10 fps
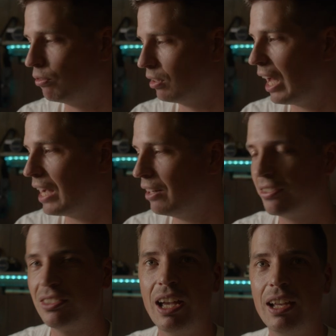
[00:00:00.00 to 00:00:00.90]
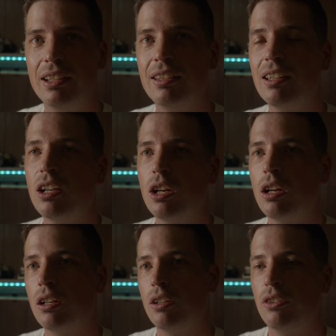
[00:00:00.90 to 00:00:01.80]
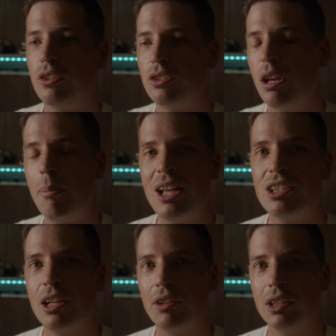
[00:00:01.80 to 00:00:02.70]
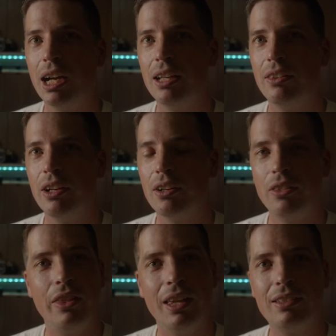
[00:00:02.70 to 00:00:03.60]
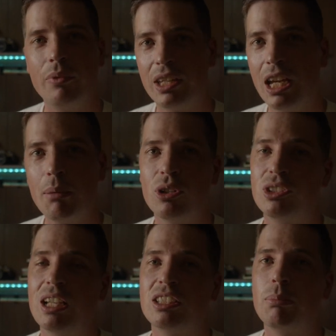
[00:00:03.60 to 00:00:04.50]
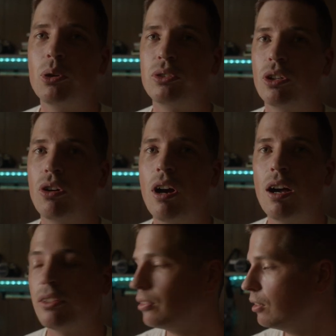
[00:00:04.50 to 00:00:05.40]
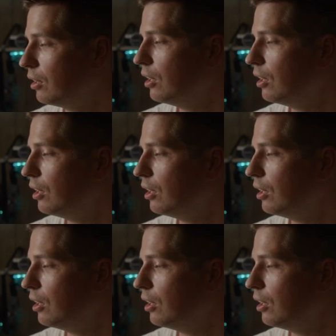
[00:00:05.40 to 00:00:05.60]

line of sight, there's an imaginary line there that the camera is not supposed to cross.